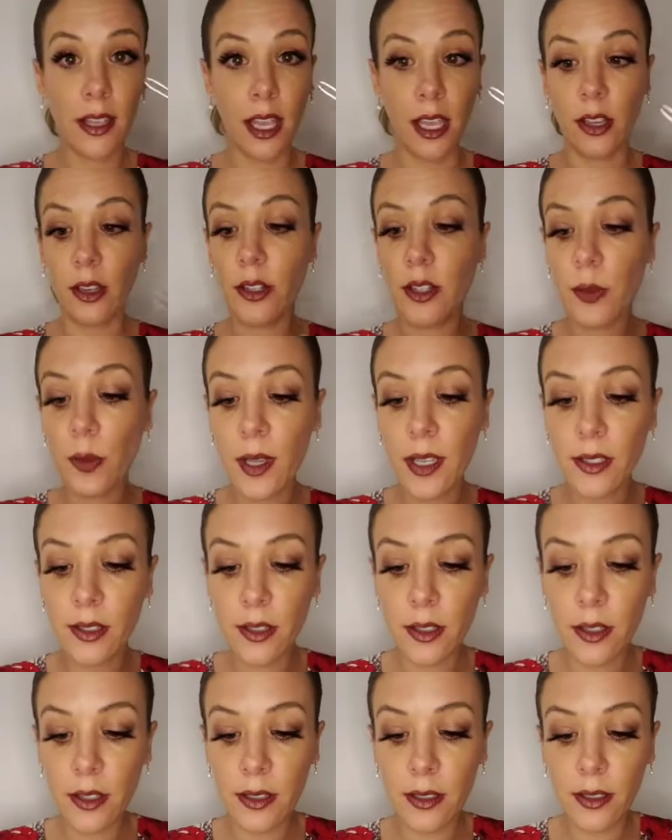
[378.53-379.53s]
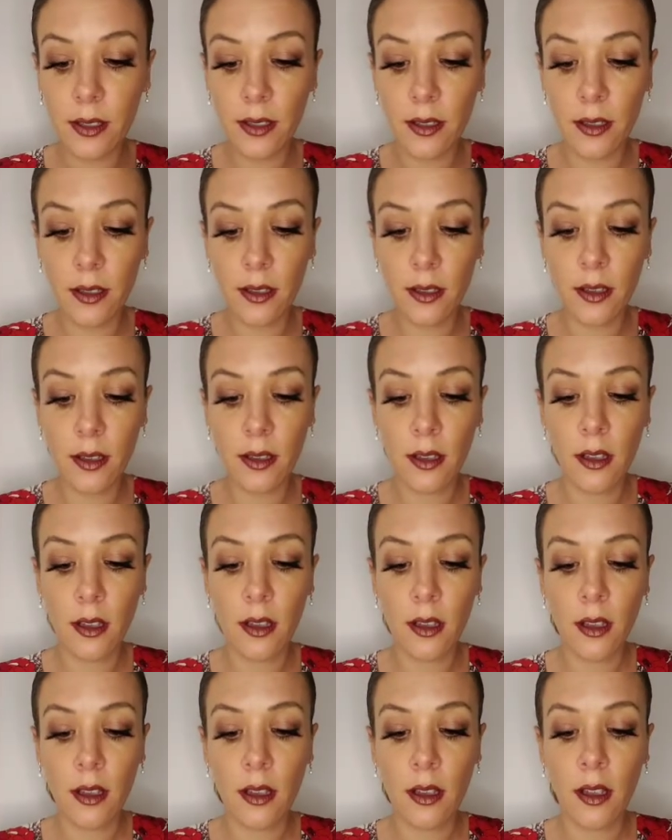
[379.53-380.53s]
get your tweezers
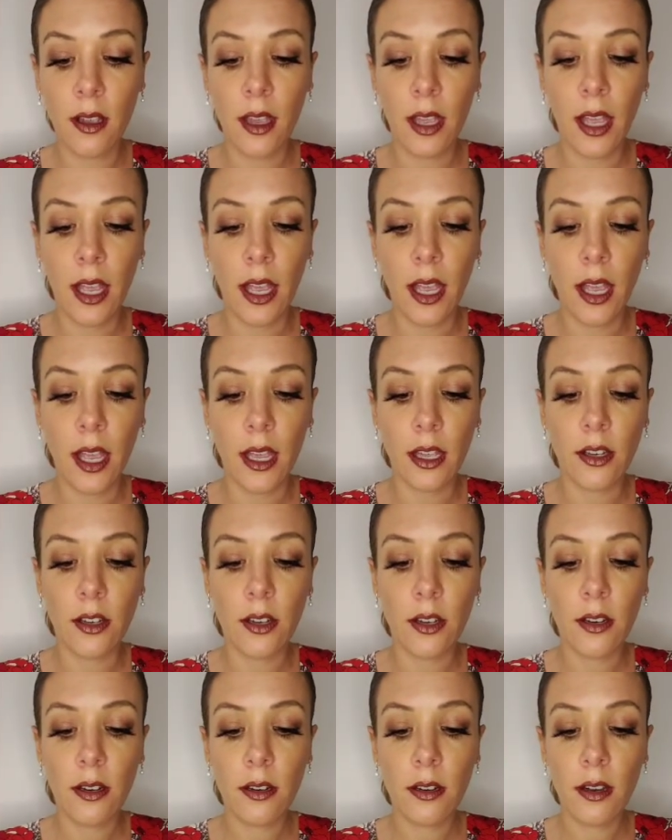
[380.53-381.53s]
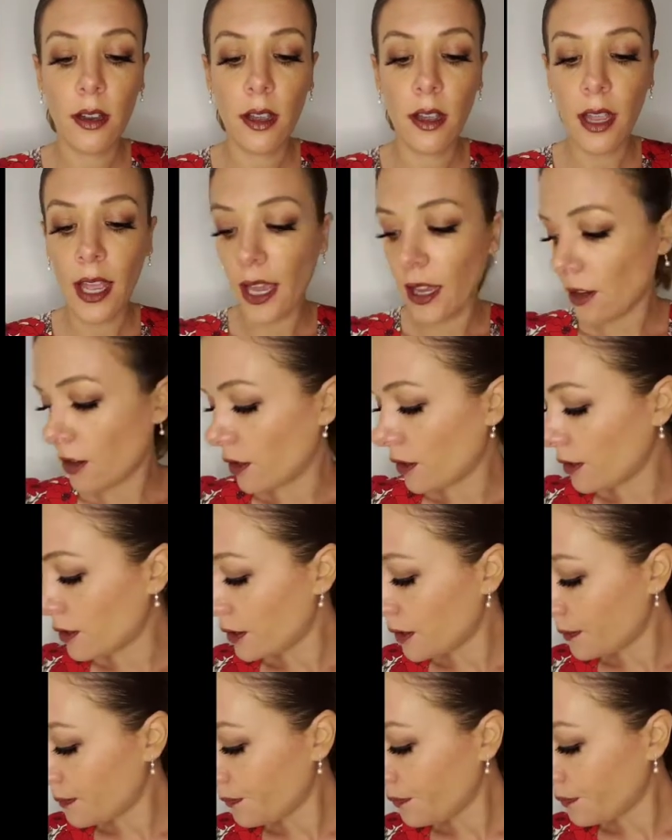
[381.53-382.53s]
and your
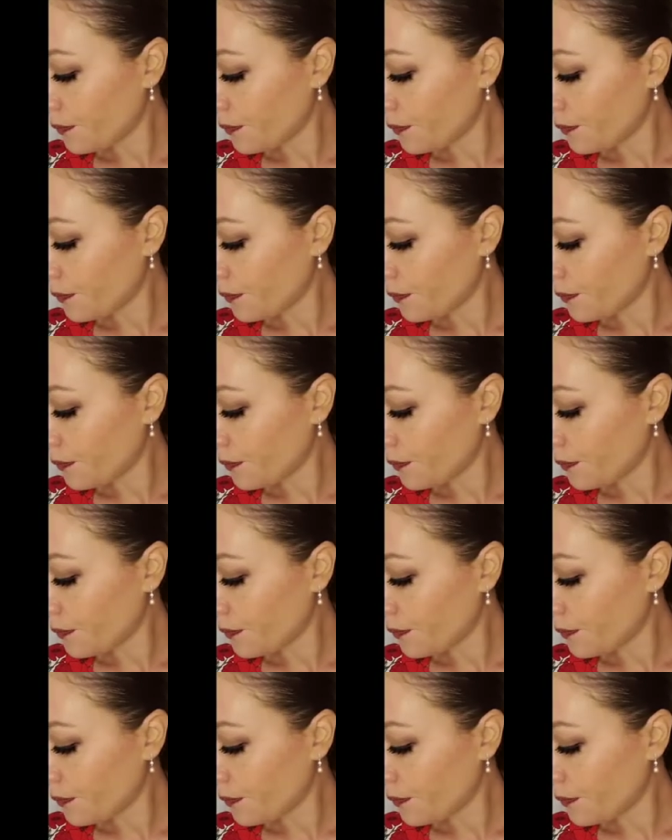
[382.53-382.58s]
anchors.